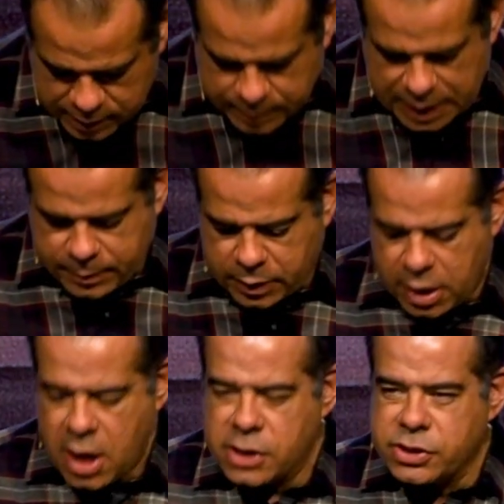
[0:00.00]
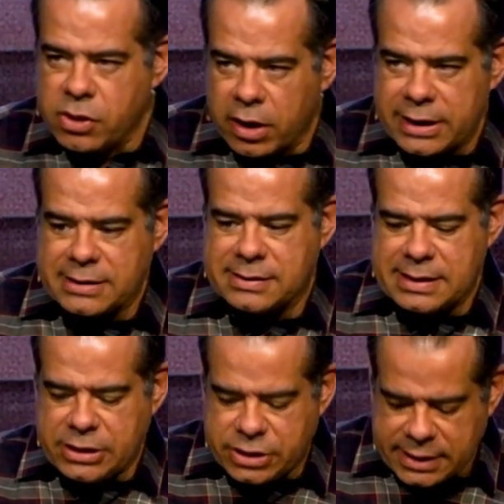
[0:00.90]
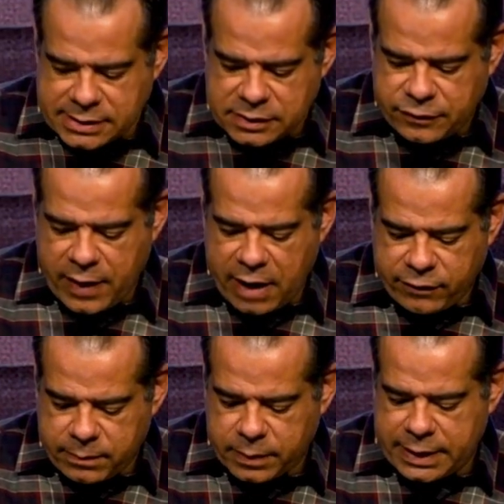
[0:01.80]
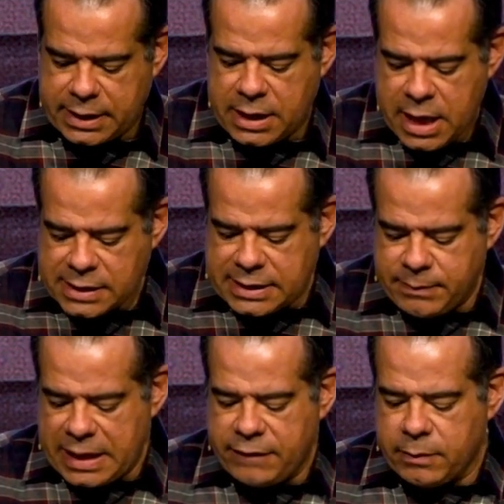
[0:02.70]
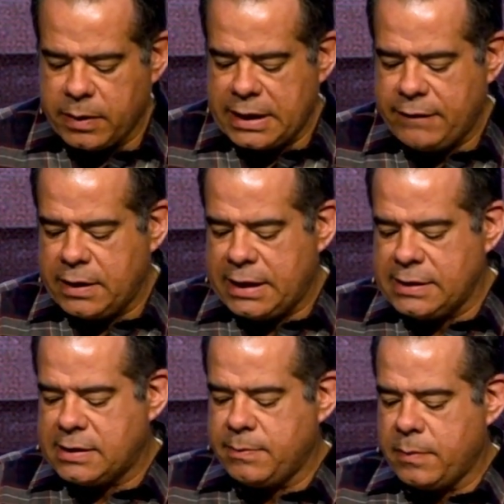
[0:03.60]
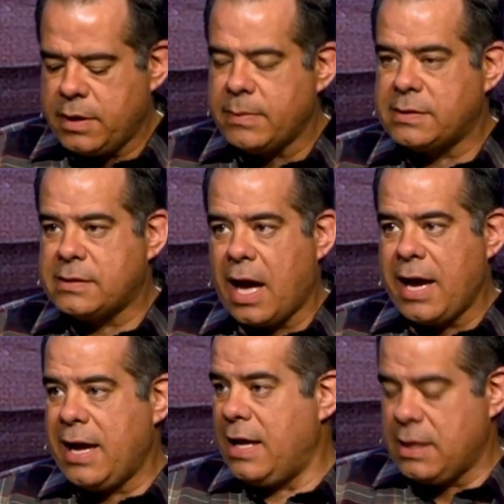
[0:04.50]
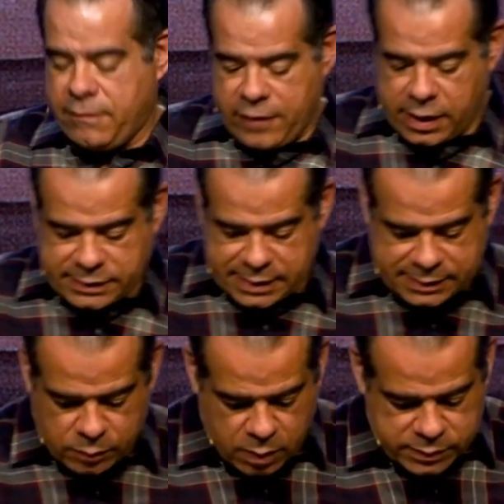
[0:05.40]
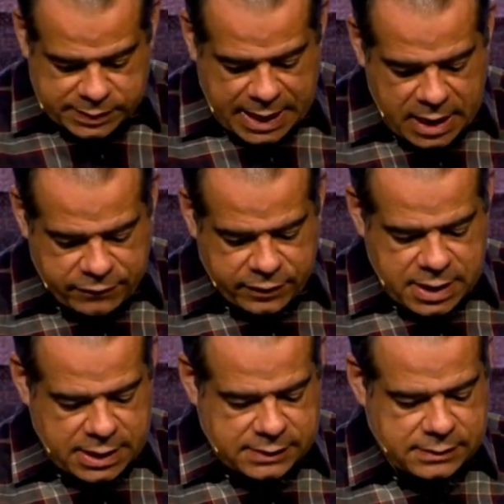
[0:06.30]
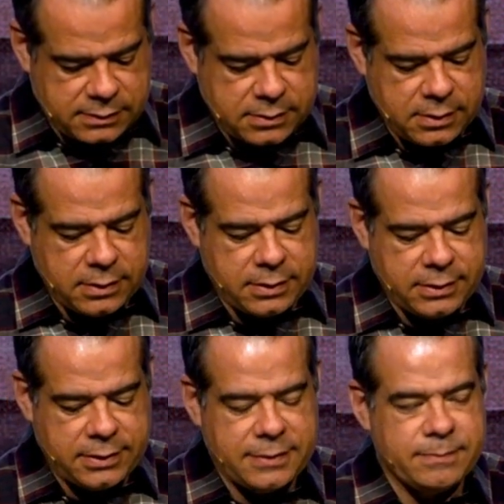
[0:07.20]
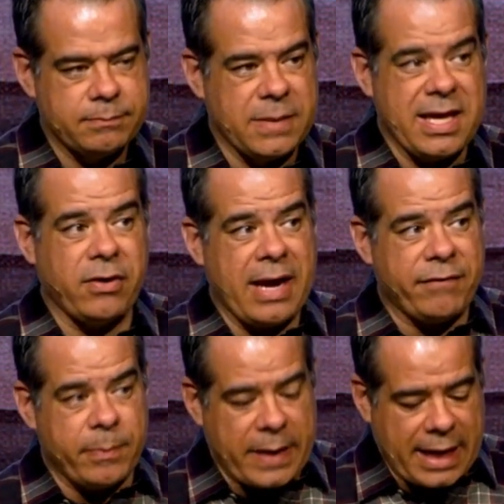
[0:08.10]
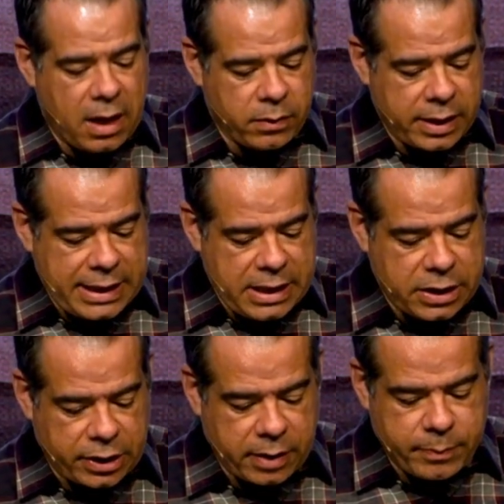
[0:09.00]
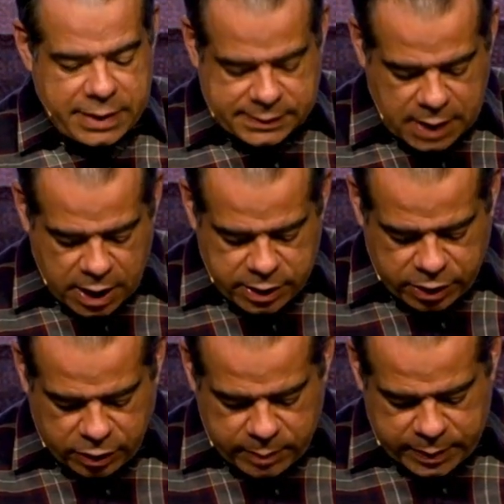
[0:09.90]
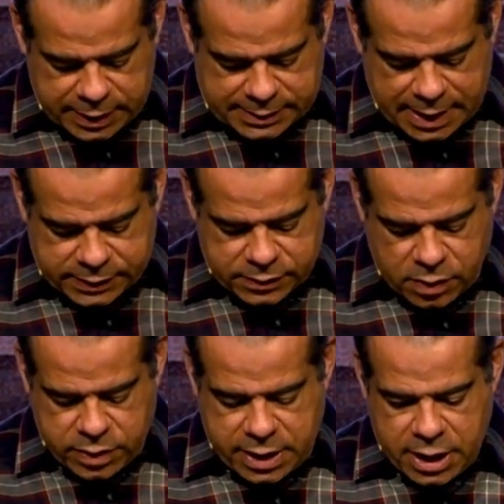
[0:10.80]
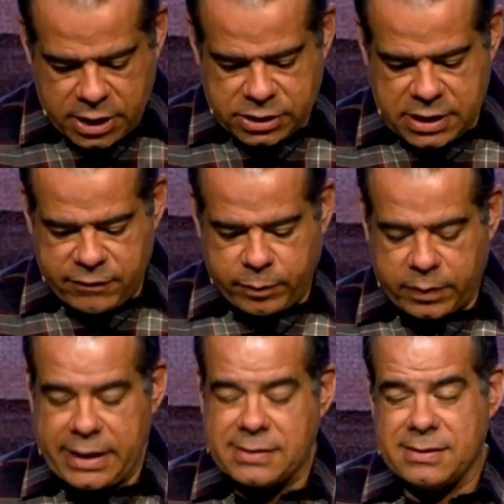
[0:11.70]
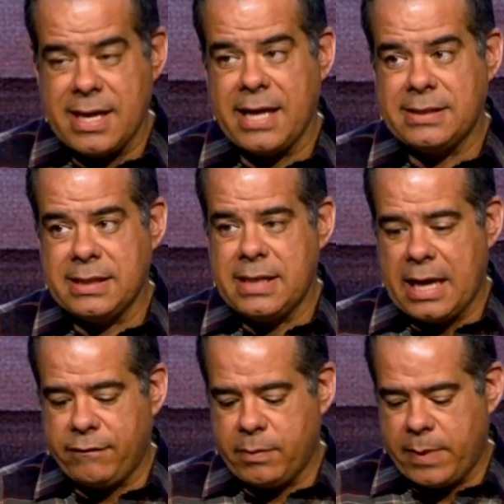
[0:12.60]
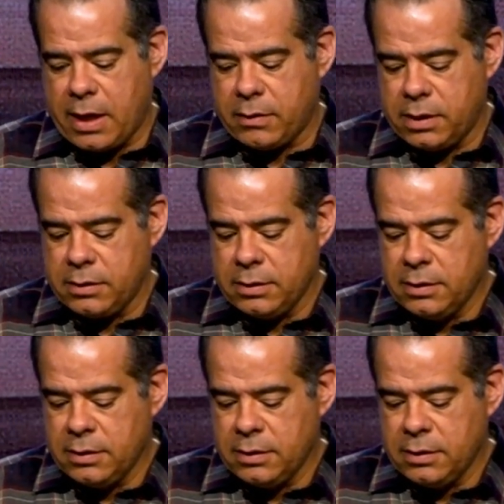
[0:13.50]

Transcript: The people are starting to see Jesus favorably and seem to even believe that he's the, the Messiah, and the Pharisees won't stand for this. But they don't have the power either. This other group in the text, though, the chief priests, they did have the power.